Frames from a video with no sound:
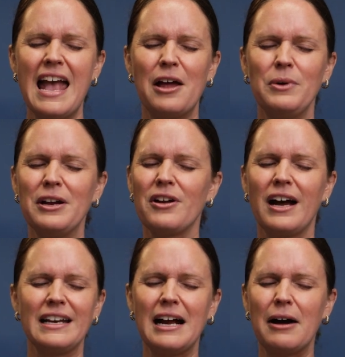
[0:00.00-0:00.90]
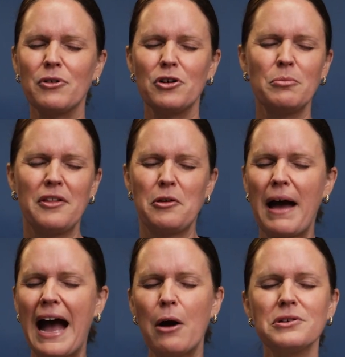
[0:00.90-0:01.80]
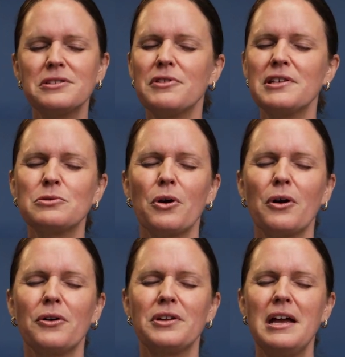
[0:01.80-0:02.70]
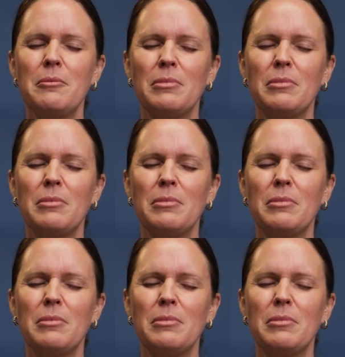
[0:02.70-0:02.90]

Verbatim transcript: and we are not governed by the powers of this world,